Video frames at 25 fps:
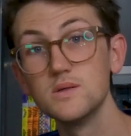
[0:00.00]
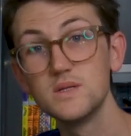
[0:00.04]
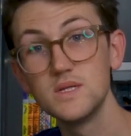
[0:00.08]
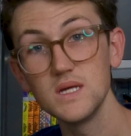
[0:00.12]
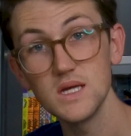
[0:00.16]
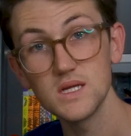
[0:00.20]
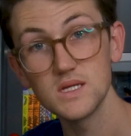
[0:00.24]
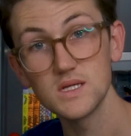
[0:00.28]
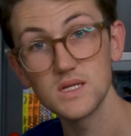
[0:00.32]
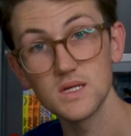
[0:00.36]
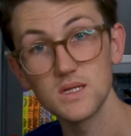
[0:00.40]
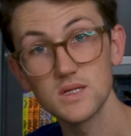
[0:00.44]

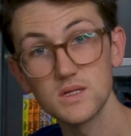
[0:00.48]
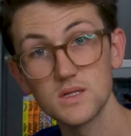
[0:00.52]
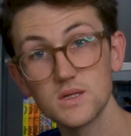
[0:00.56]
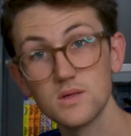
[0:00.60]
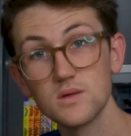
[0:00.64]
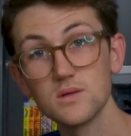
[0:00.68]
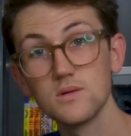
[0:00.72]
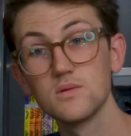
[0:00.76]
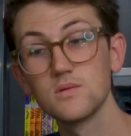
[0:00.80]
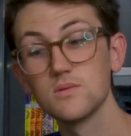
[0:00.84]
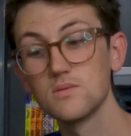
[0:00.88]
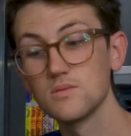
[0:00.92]

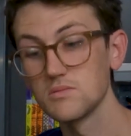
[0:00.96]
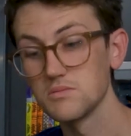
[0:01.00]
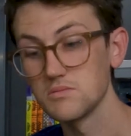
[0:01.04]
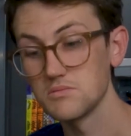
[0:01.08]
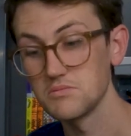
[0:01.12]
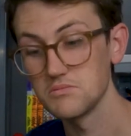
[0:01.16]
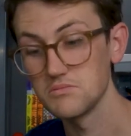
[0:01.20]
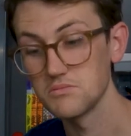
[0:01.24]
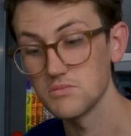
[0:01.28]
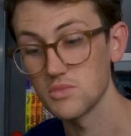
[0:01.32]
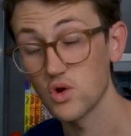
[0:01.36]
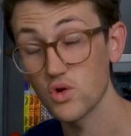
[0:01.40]
decent
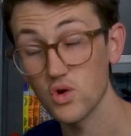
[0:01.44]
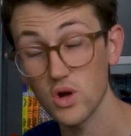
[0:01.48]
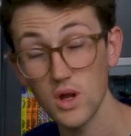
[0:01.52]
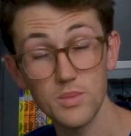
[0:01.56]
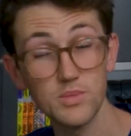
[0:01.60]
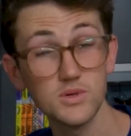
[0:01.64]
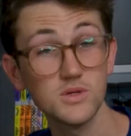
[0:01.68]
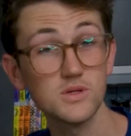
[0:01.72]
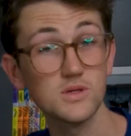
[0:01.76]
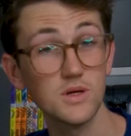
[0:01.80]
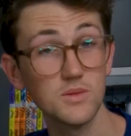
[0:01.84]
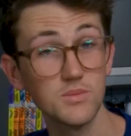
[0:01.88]

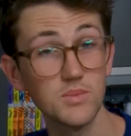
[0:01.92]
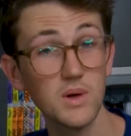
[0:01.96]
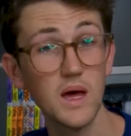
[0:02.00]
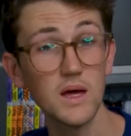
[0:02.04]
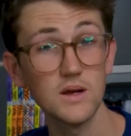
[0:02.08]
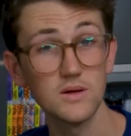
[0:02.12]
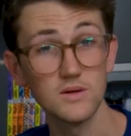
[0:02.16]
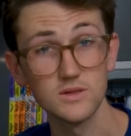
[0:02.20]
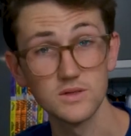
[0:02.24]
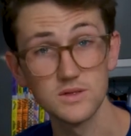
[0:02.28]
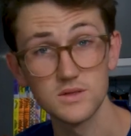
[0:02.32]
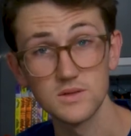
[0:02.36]
grips and
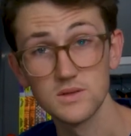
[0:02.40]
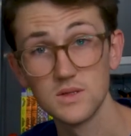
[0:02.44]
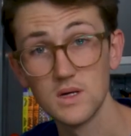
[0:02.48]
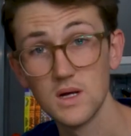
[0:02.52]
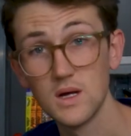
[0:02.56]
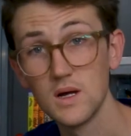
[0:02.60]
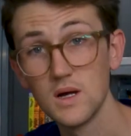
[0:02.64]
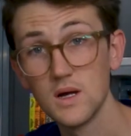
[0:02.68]
pedals.